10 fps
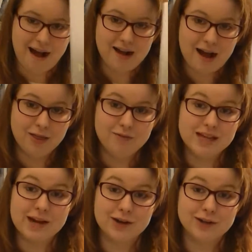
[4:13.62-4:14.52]
I love
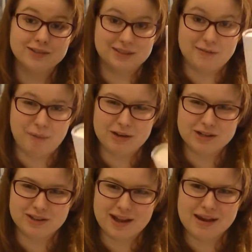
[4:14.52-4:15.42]
Xander. Have I
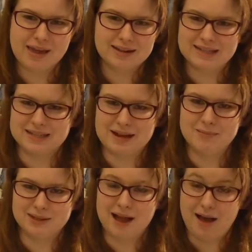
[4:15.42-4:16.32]
mentioned that like 6
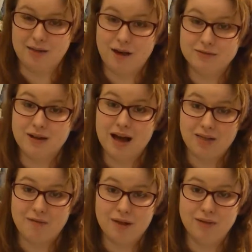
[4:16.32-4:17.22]
times? I love
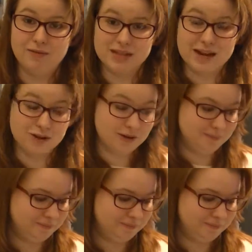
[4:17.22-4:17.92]
Xander.